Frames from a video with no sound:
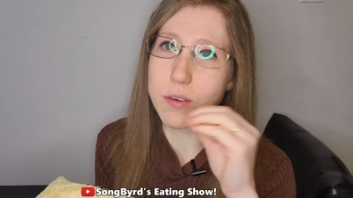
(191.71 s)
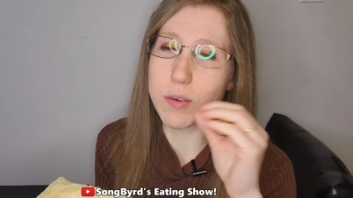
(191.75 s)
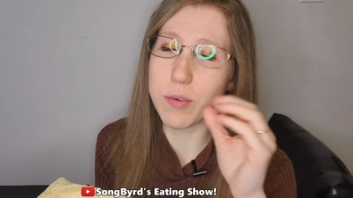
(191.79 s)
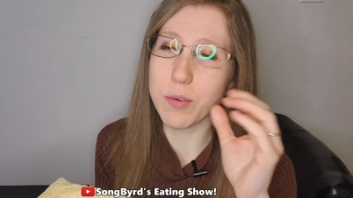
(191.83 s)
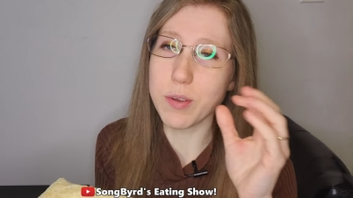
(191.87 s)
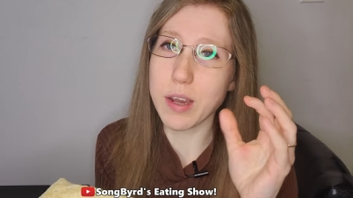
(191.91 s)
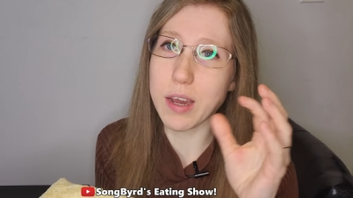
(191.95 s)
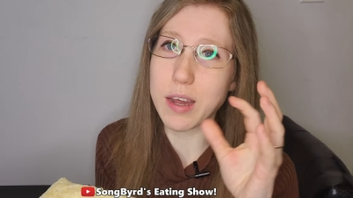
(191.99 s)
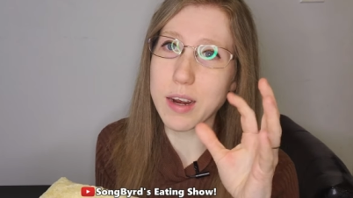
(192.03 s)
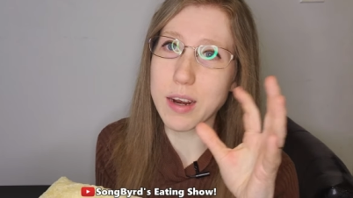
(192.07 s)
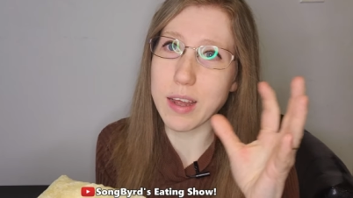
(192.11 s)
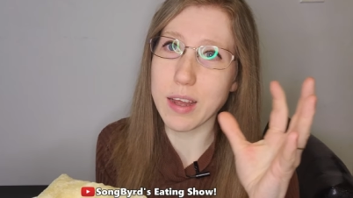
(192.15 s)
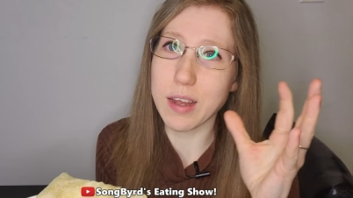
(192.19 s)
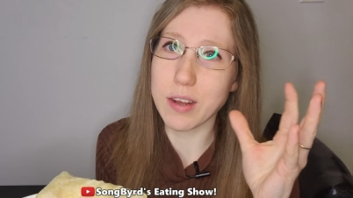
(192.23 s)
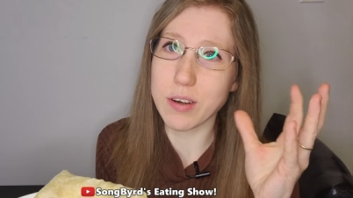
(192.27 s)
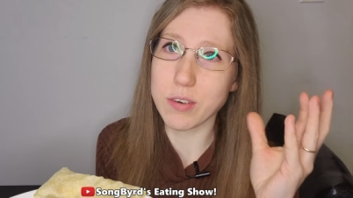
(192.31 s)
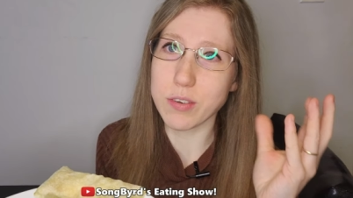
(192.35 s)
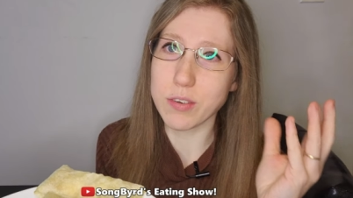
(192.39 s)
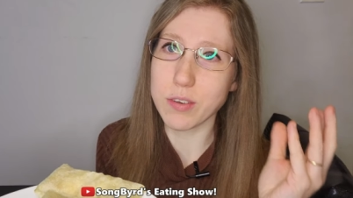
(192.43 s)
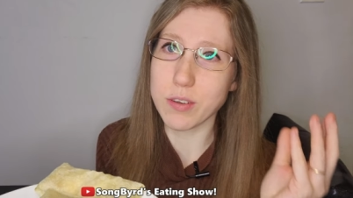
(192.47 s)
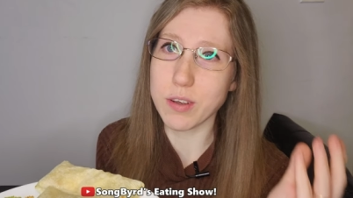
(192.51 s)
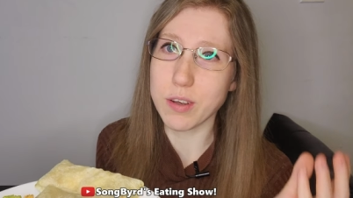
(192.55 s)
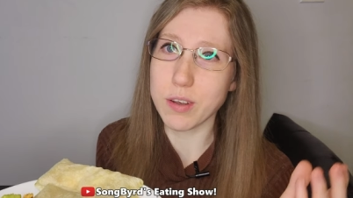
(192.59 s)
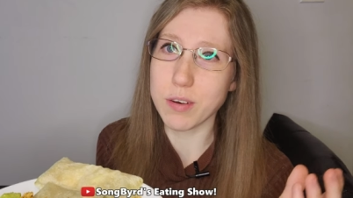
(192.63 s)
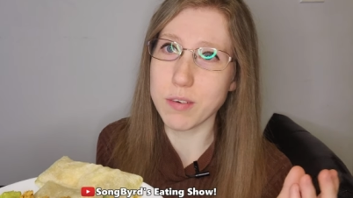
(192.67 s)
You gotta
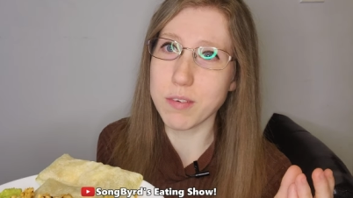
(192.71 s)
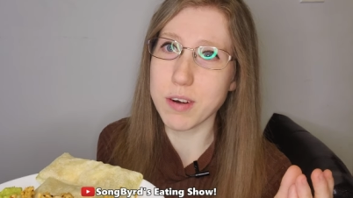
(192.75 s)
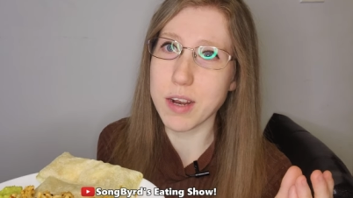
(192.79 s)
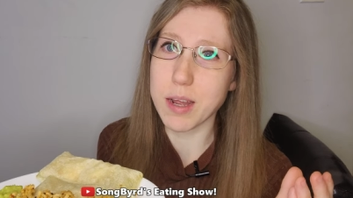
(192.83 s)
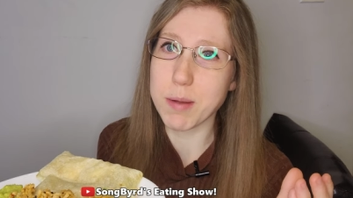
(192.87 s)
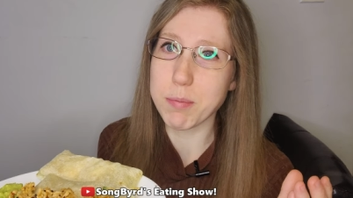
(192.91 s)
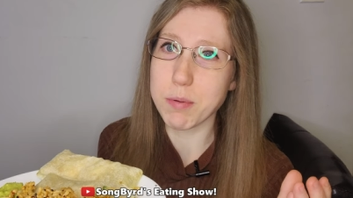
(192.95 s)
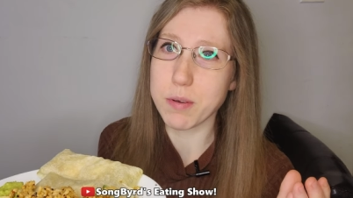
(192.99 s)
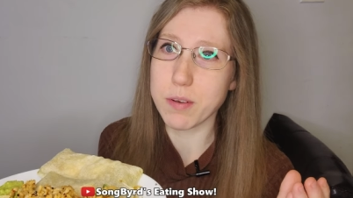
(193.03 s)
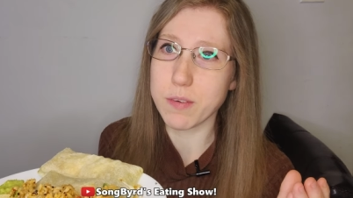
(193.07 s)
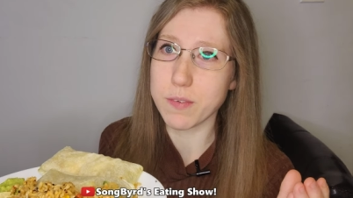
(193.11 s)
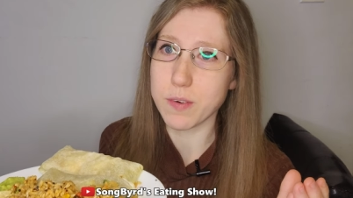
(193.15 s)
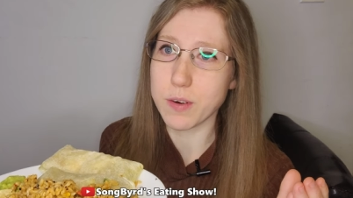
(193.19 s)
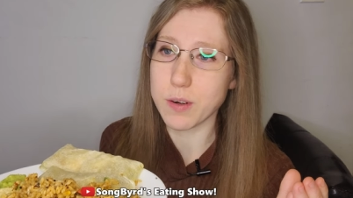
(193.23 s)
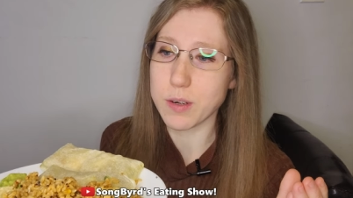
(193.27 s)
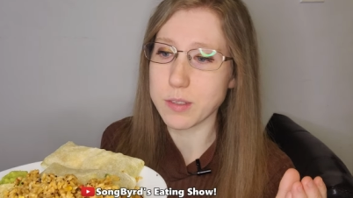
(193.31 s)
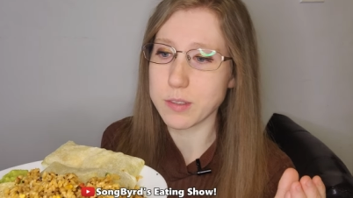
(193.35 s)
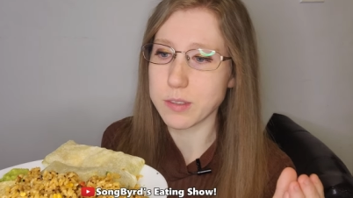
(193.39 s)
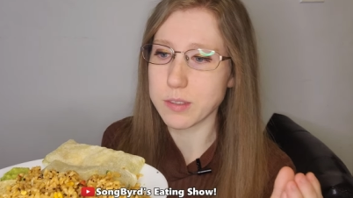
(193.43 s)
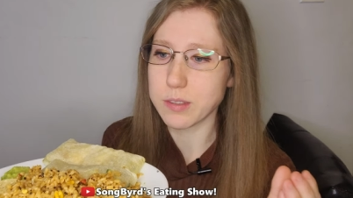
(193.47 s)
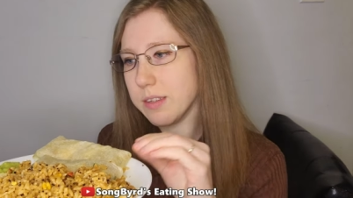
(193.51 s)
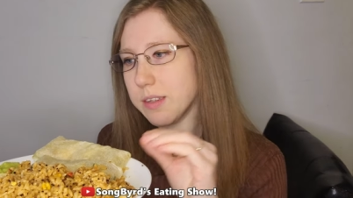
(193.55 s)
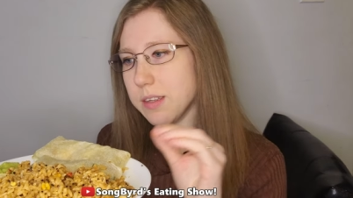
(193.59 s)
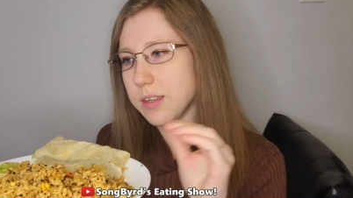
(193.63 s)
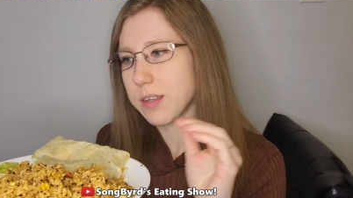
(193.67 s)
actually unwrap it
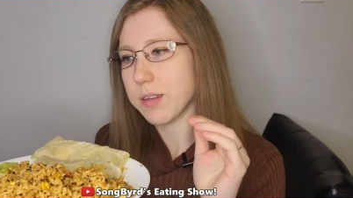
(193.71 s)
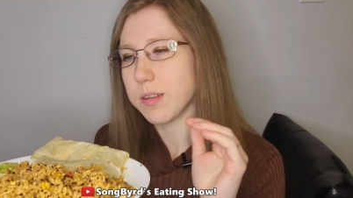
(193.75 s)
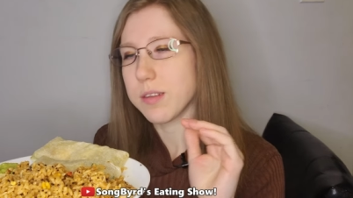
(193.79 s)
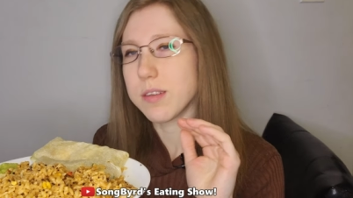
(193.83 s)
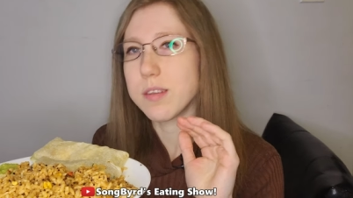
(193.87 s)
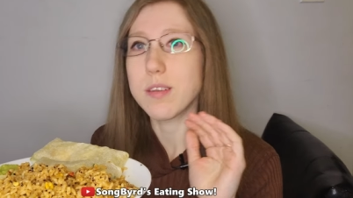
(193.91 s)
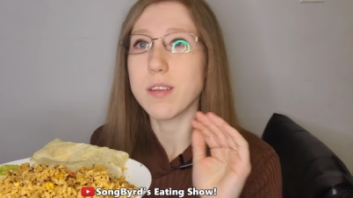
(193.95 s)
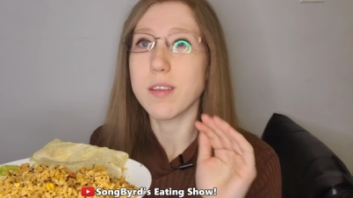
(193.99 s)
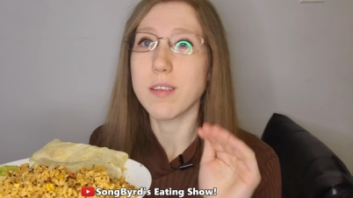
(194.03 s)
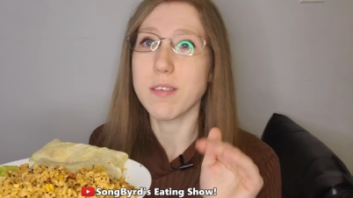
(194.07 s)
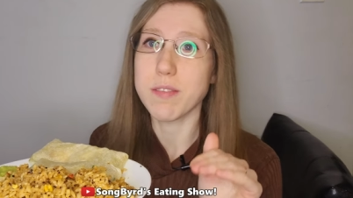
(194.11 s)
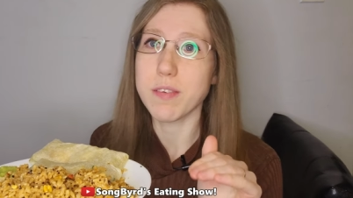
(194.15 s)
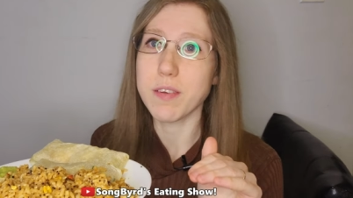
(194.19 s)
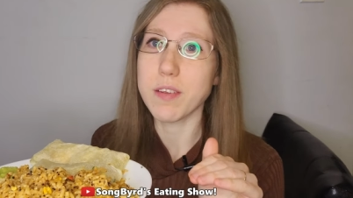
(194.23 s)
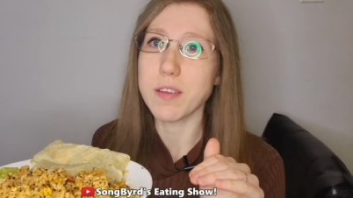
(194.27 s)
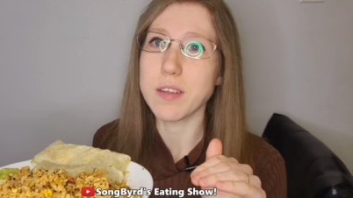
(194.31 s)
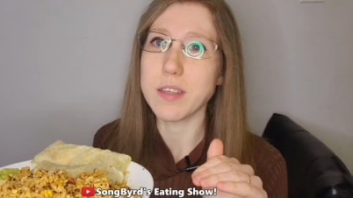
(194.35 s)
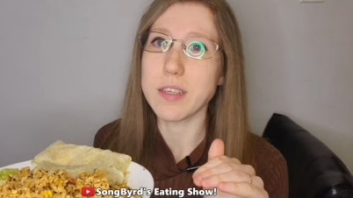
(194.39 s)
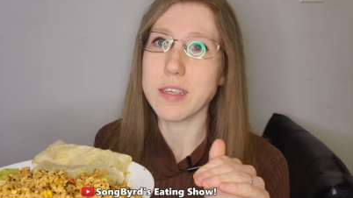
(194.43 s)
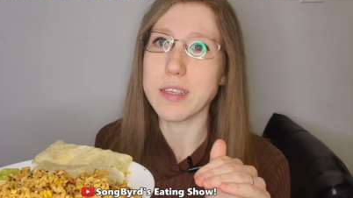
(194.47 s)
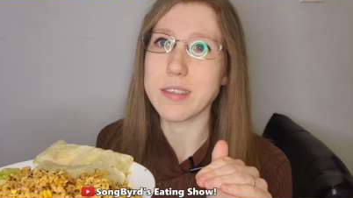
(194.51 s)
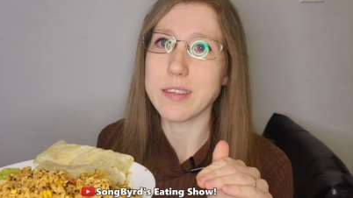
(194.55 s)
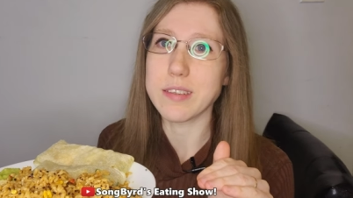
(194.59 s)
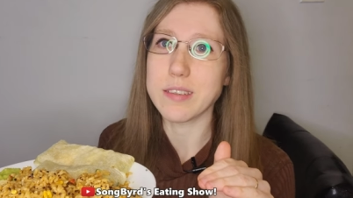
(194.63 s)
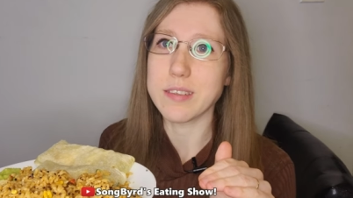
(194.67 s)
first, eat the
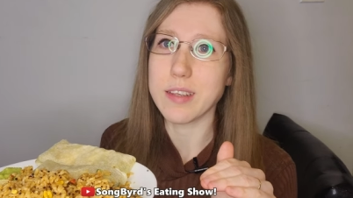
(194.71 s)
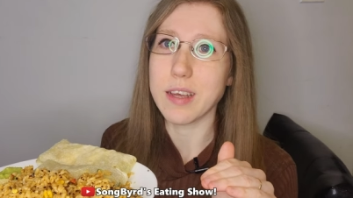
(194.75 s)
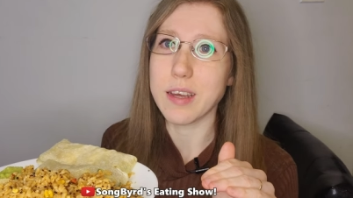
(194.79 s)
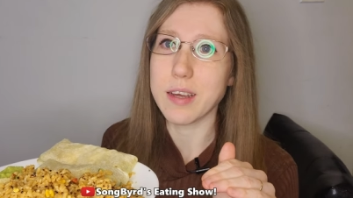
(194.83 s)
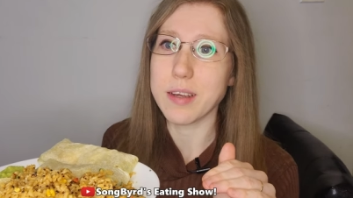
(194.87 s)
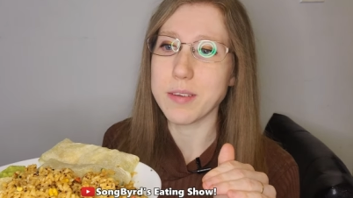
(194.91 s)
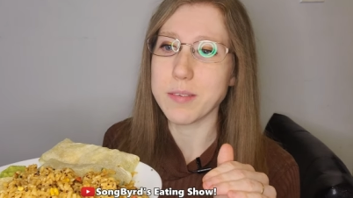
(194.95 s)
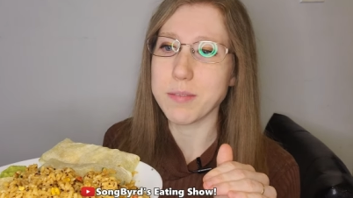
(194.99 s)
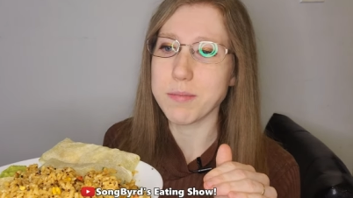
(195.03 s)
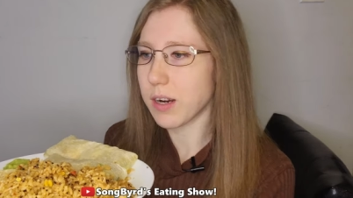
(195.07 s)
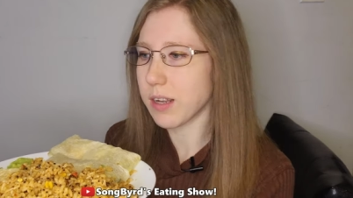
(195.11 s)
filling inside.